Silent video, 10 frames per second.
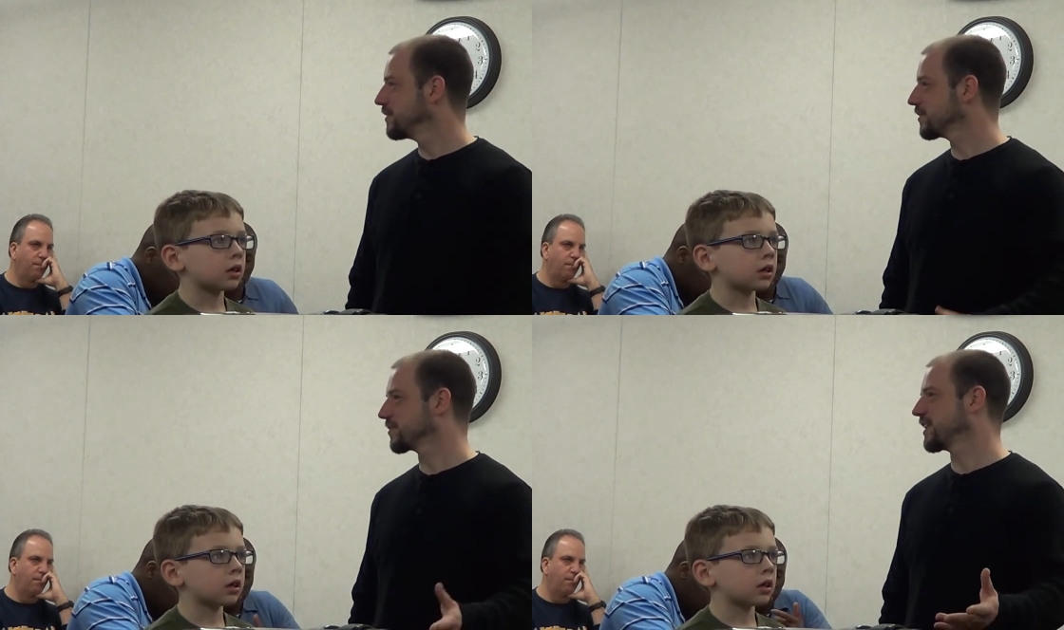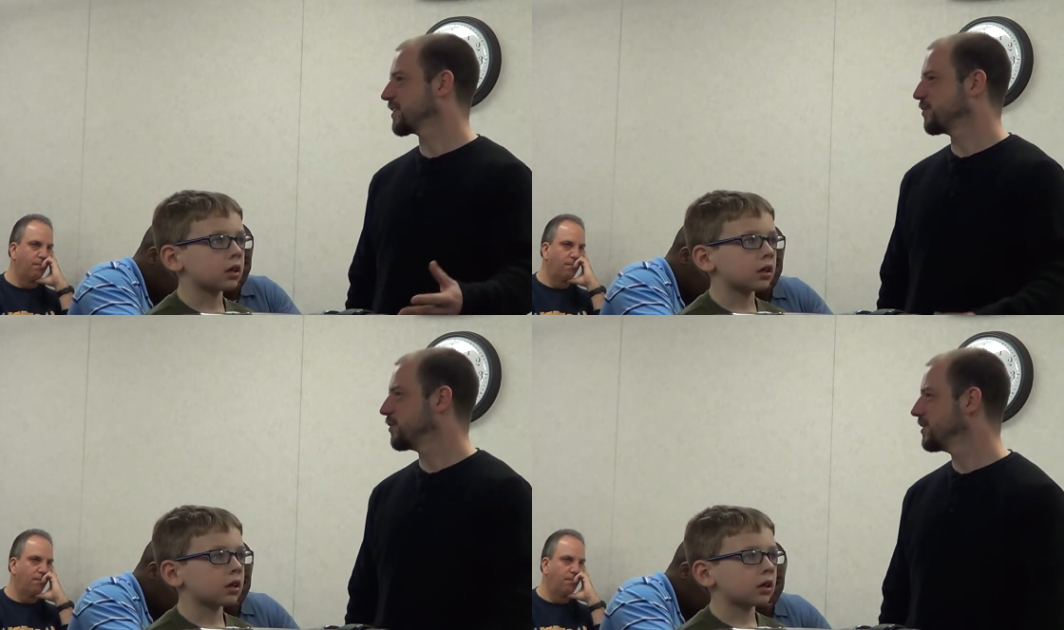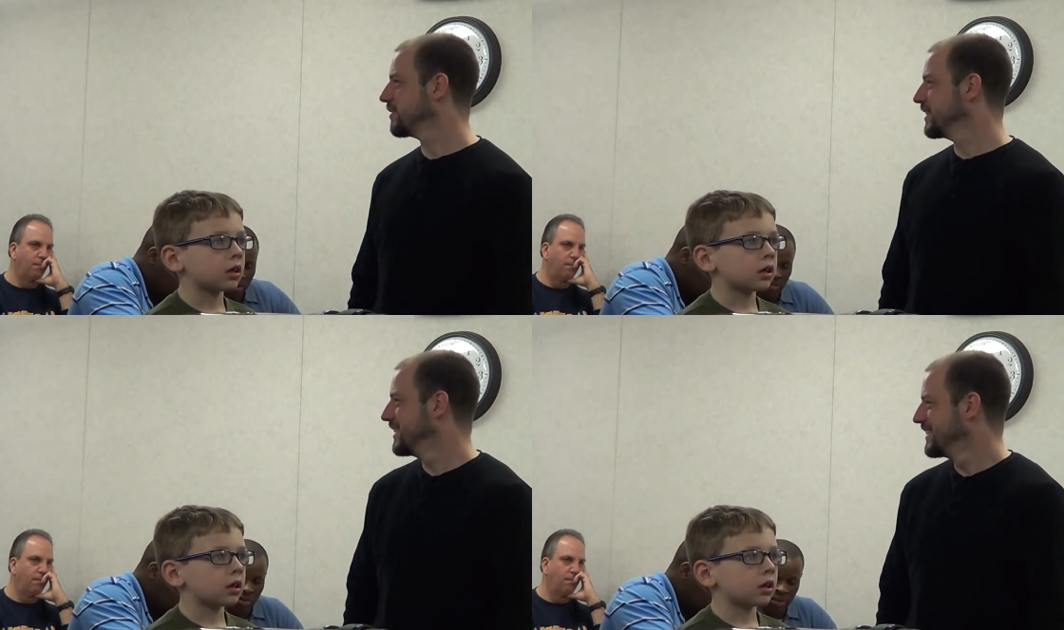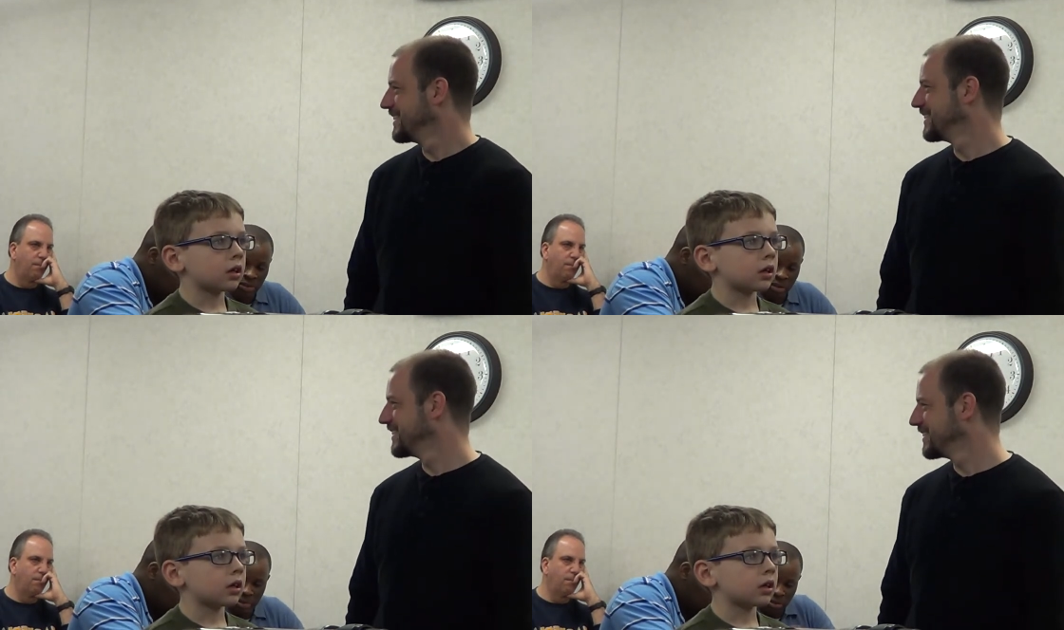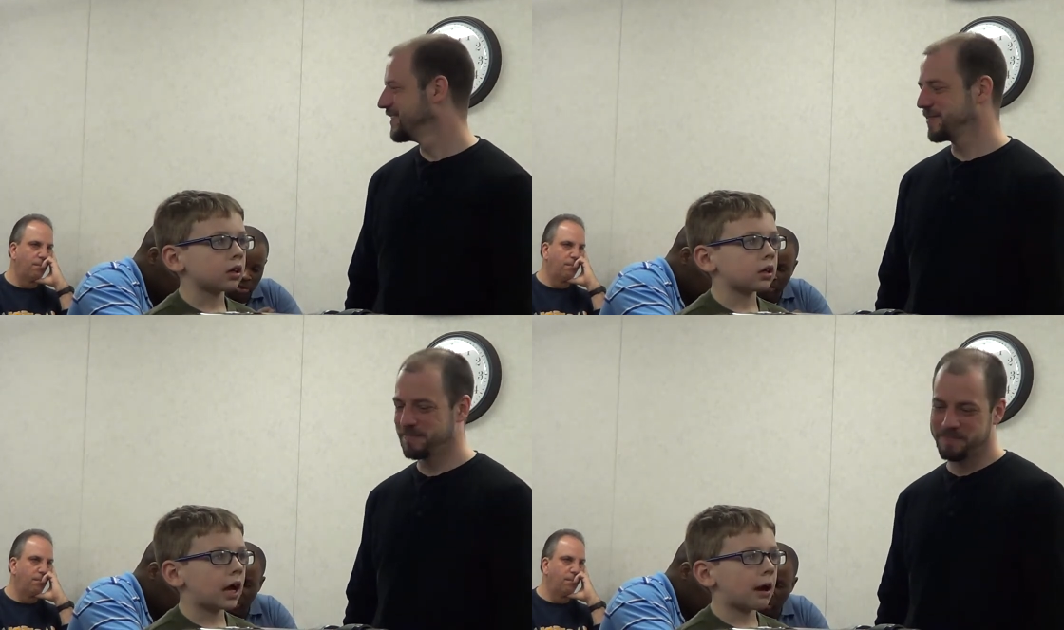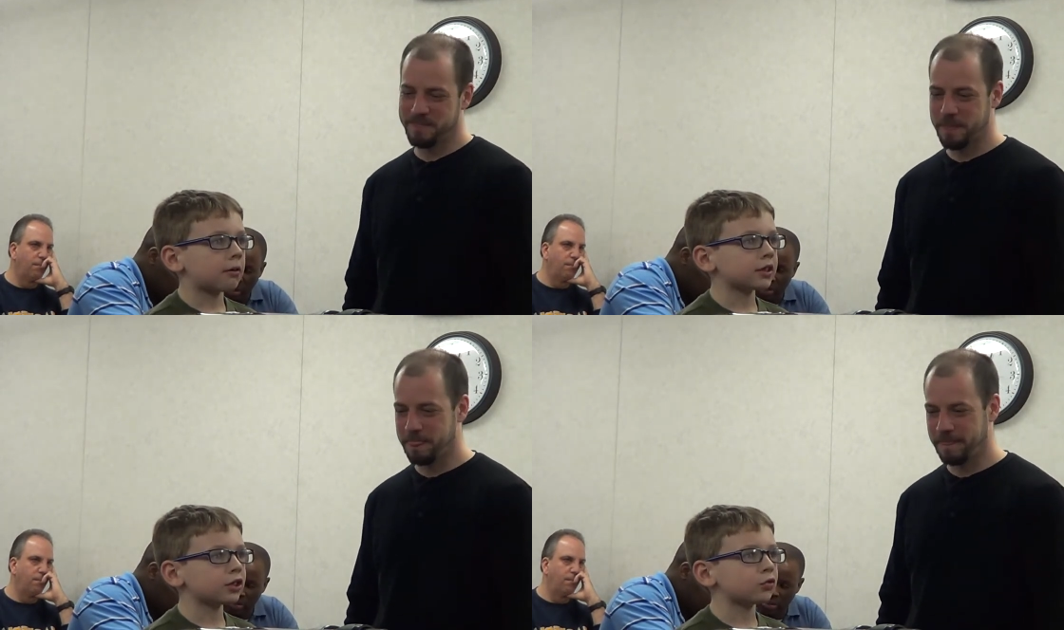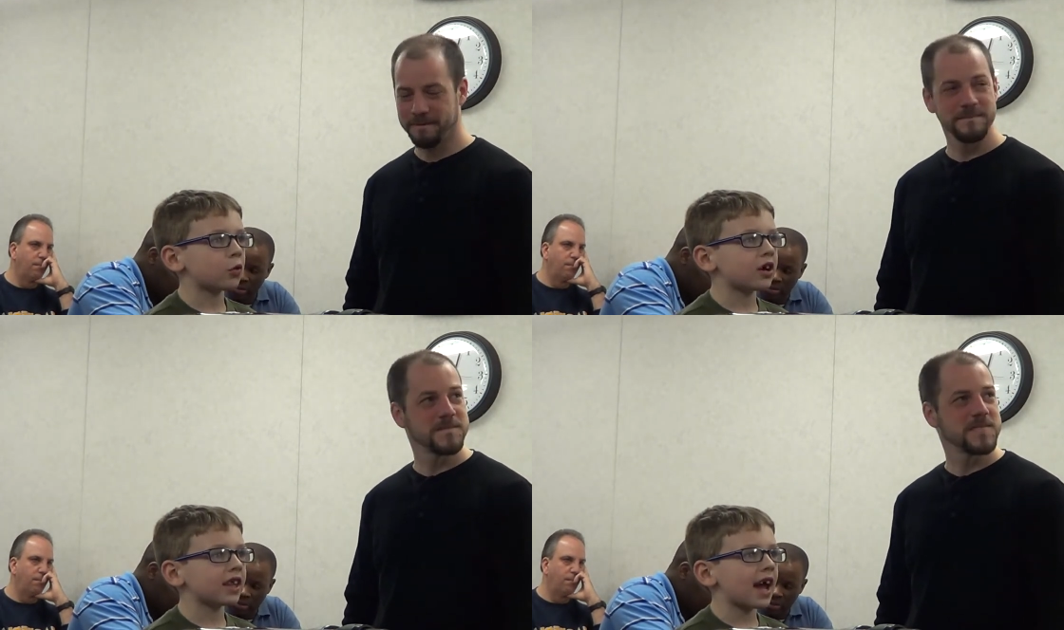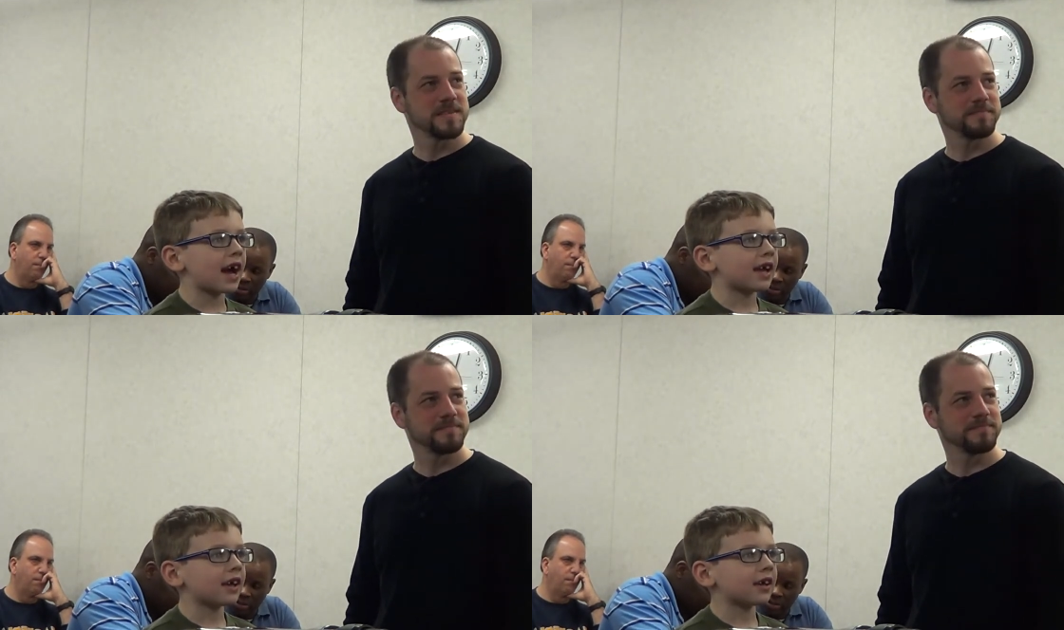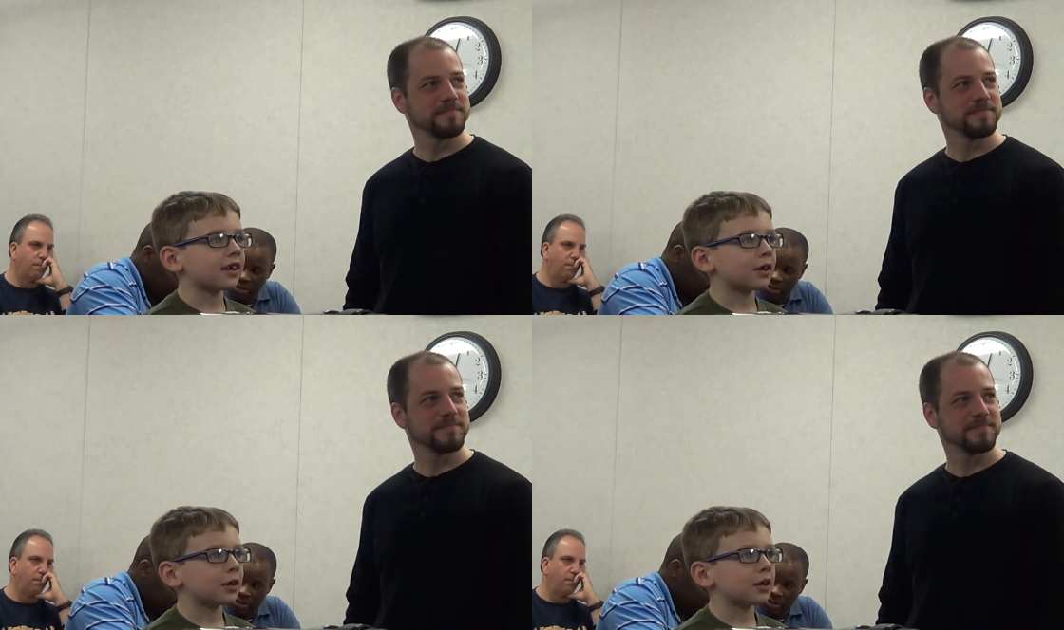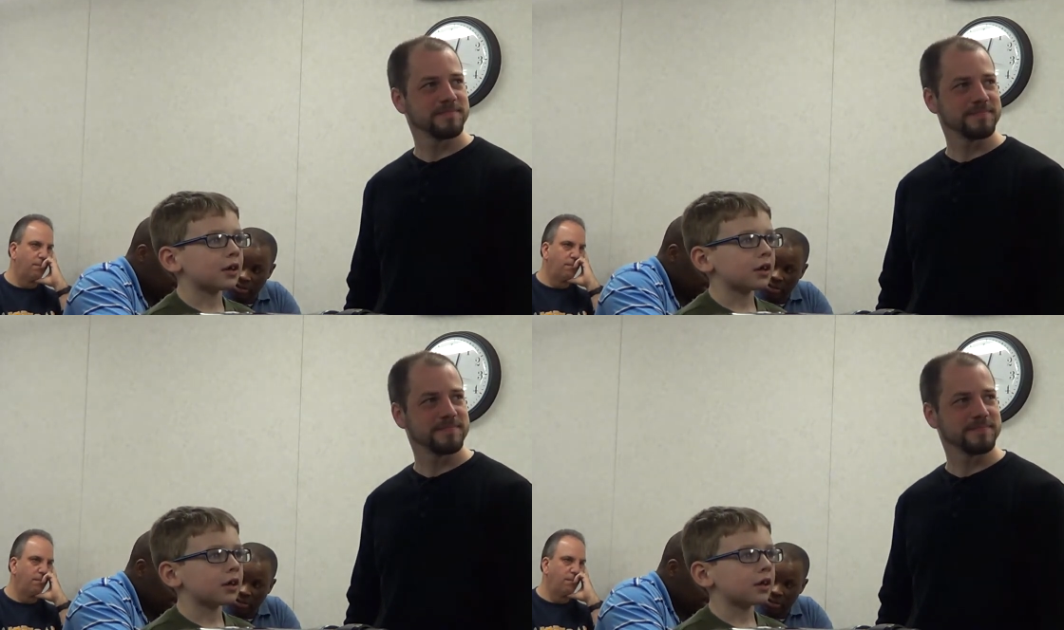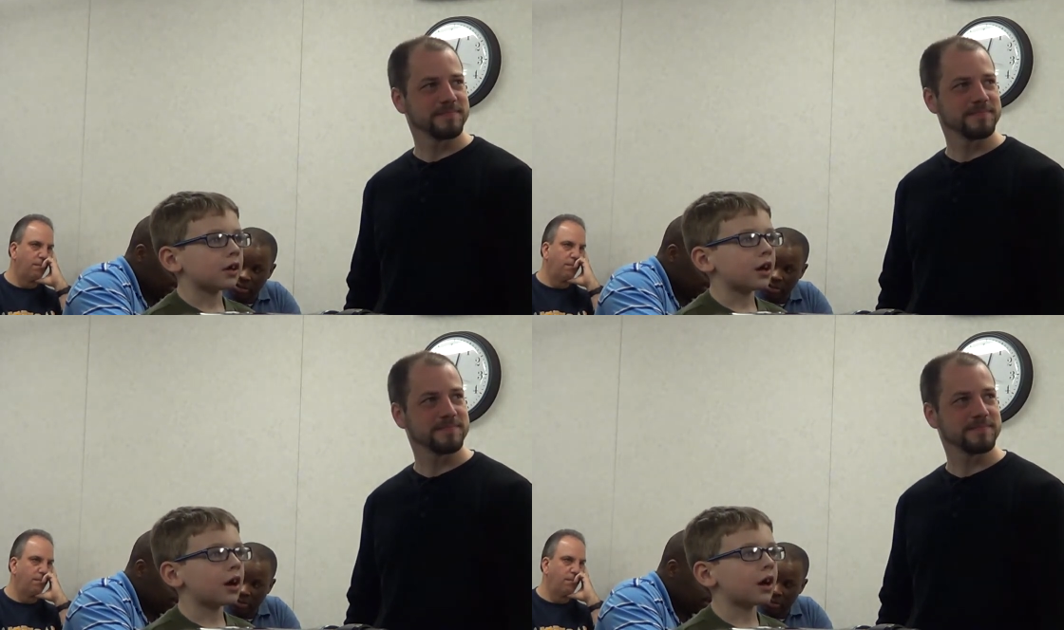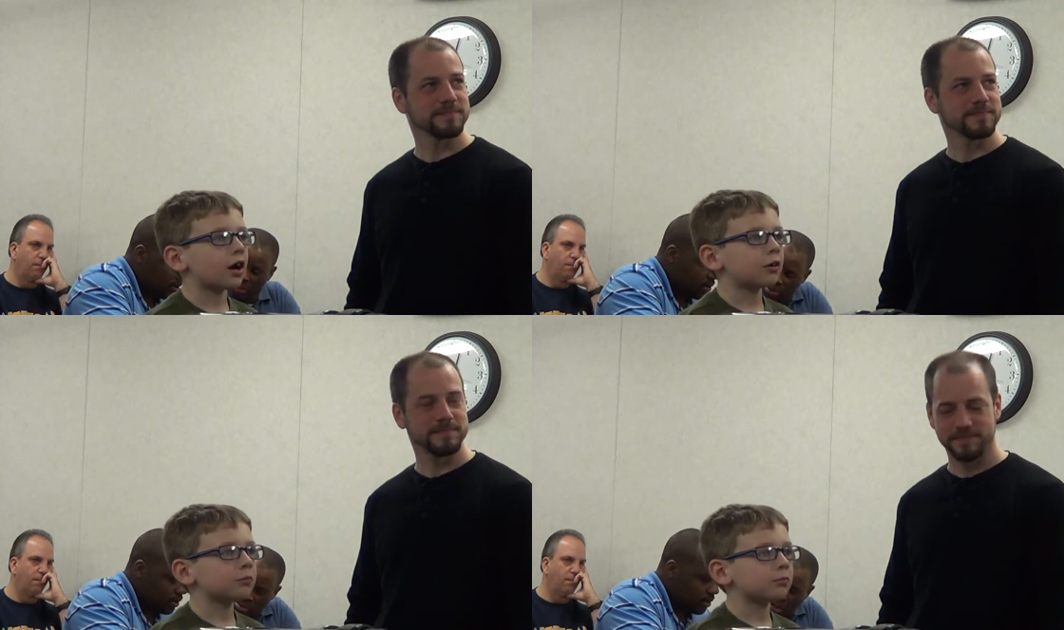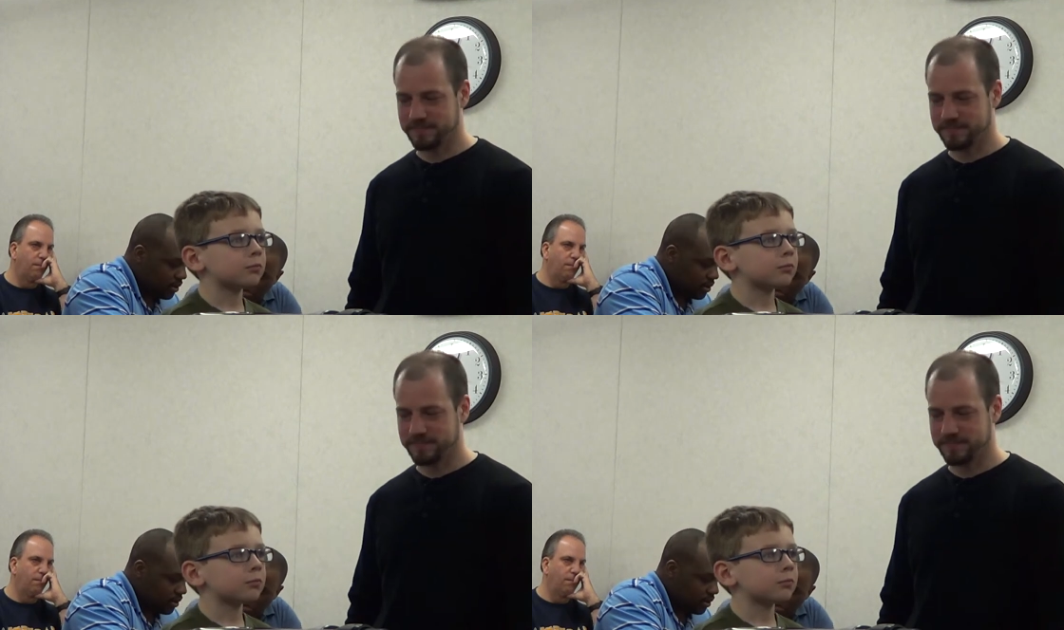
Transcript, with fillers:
Speaker 1: looks kind of cool.
Speaker 2: I want to destroy that. Oh.